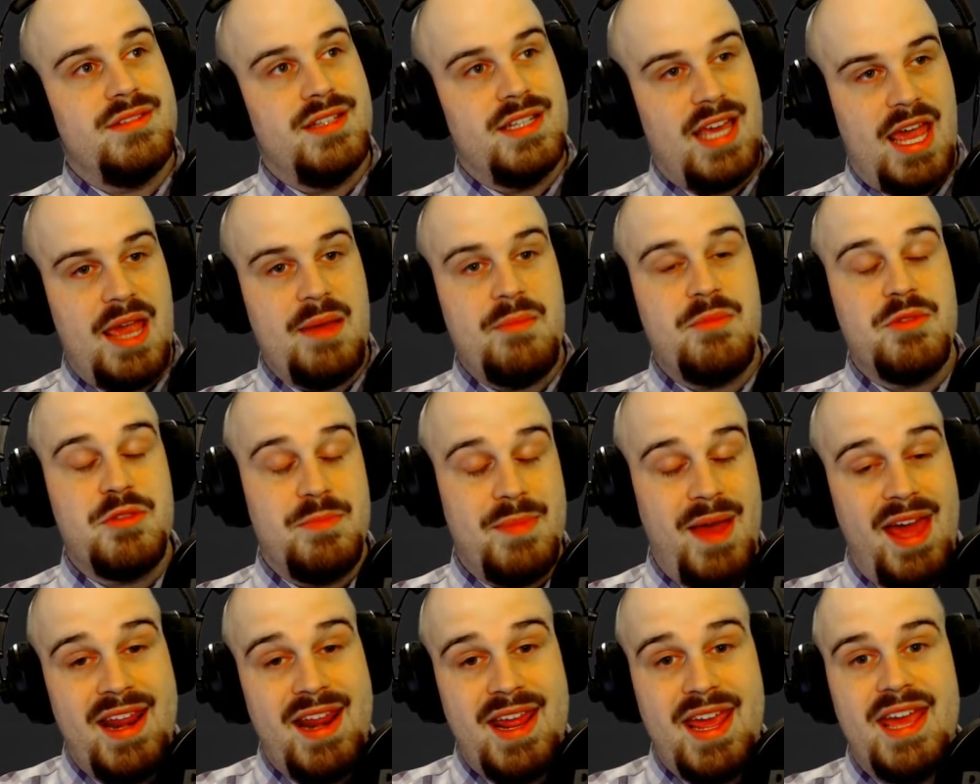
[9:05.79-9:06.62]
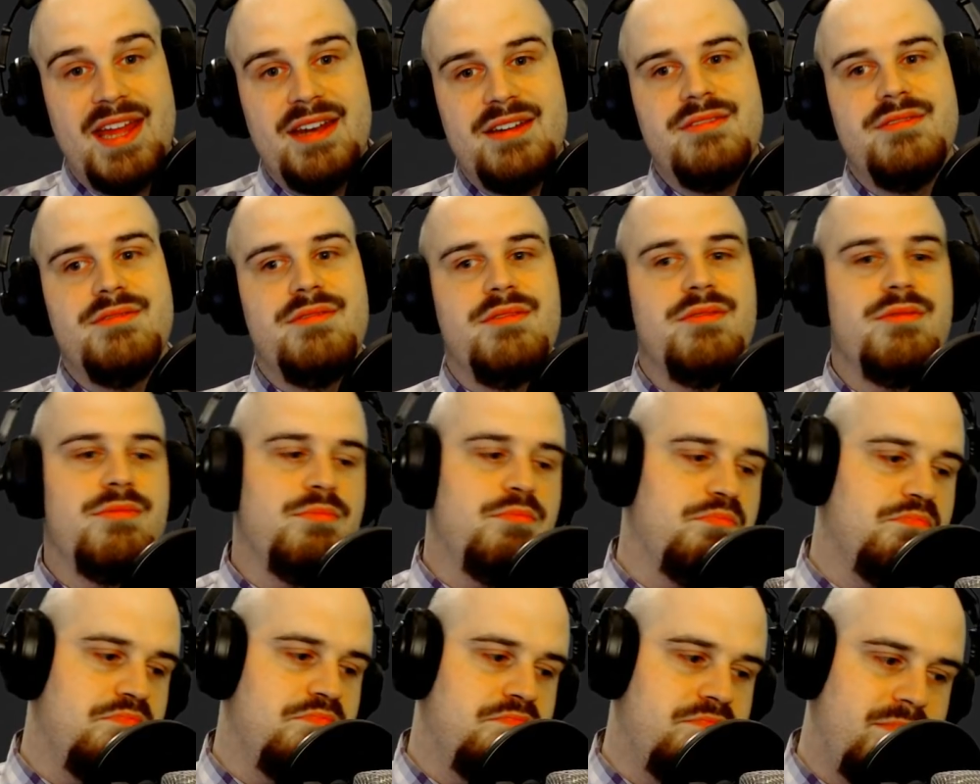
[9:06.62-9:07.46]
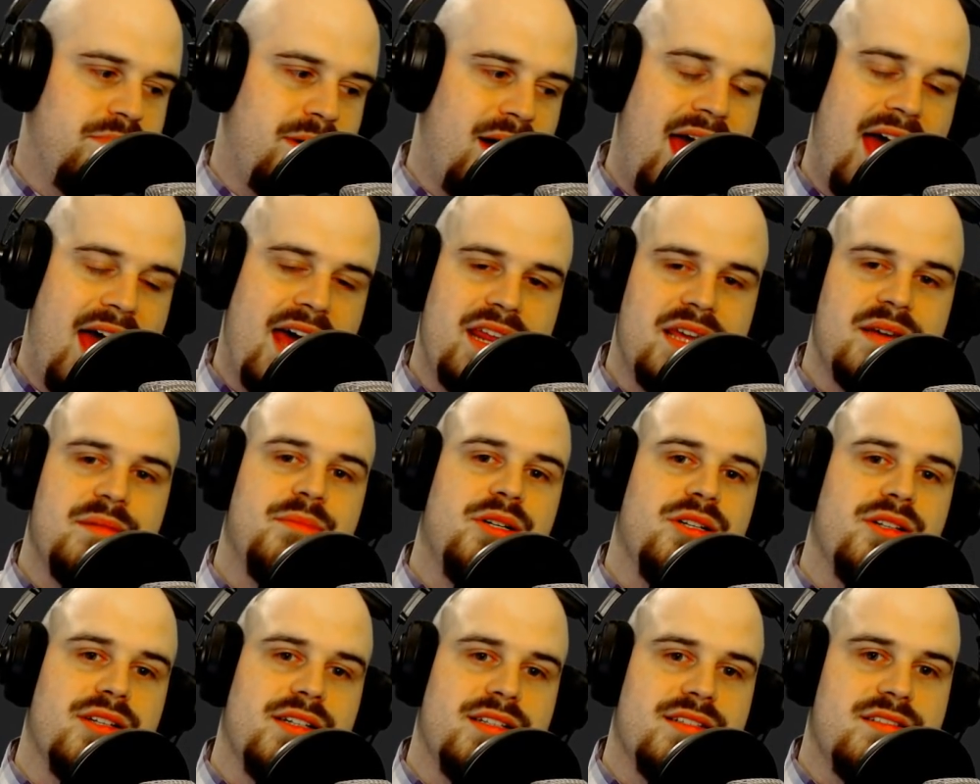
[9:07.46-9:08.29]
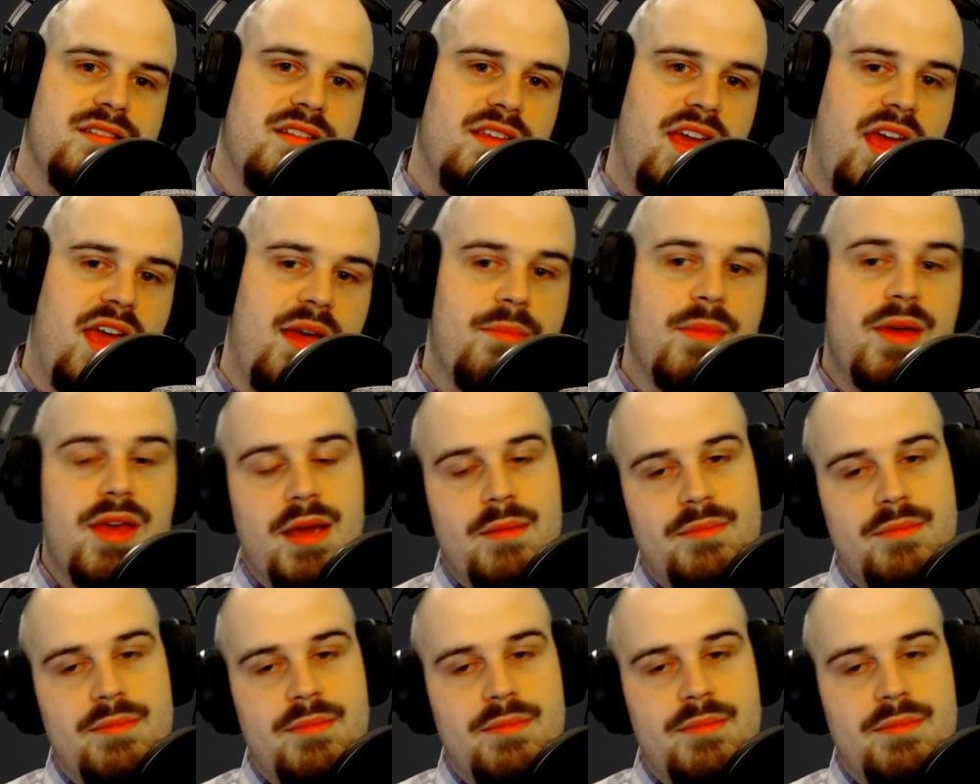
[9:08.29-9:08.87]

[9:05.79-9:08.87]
the game with a bad hand by adding a mulligan to the game.